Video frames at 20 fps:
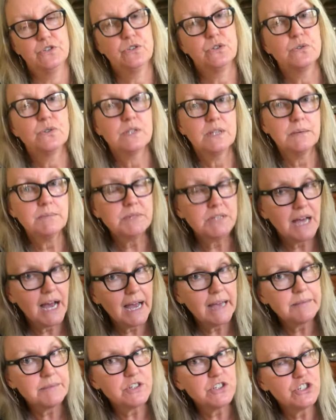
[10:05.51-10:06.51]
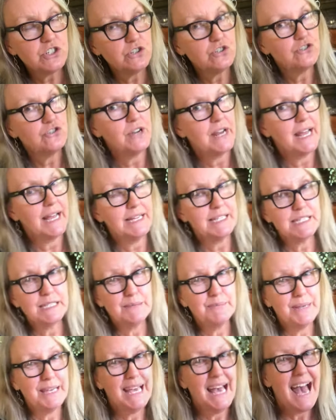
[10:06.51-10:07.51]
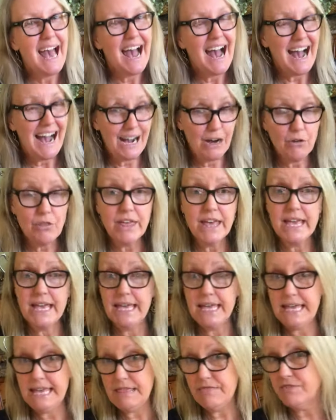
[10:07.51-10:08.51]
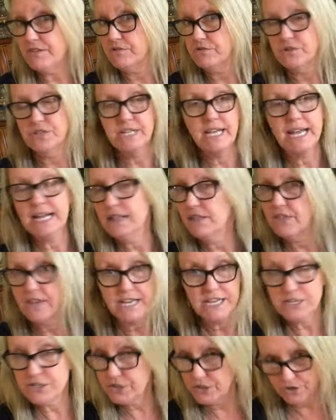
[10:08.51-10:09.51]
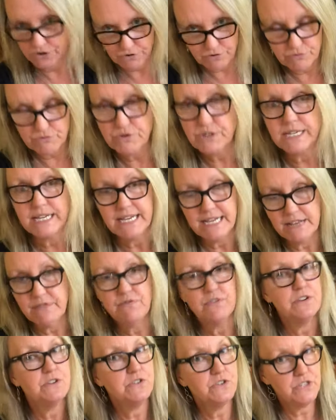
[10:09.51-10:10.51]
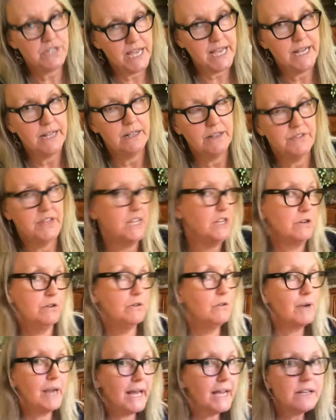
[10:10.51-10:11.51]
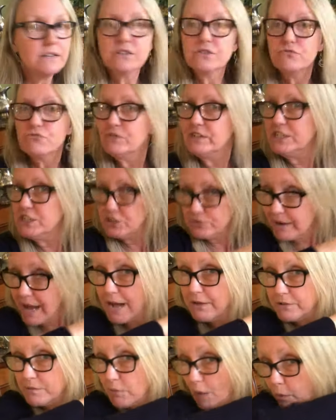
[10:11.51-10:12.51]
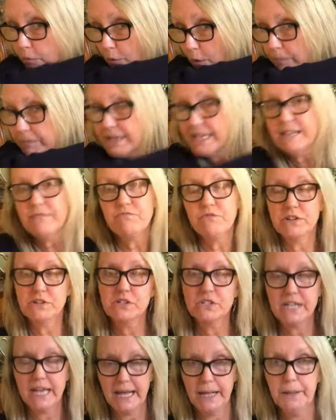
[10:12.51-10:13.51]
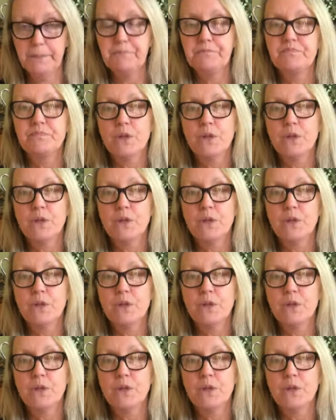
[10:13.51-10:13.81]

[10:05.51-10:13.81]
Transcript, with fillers: So sometimes children ask me how they eat their tail. They don't eat their tail. They don't like reach around and eat their tail.